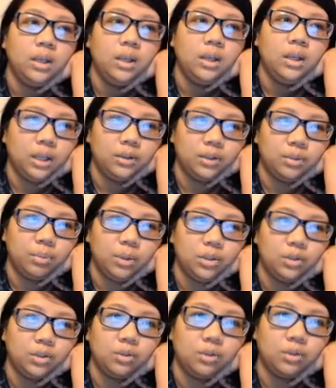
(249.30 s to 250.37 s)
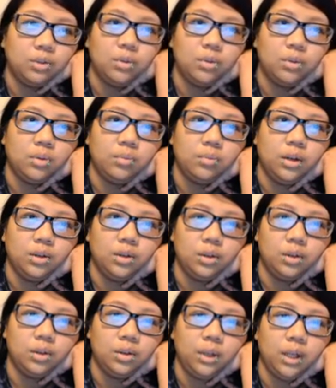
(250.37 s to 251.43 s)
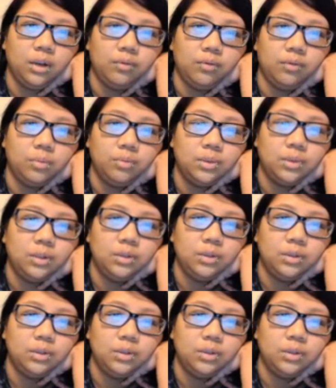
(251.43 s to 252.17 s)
and this button shows up on your other platforms.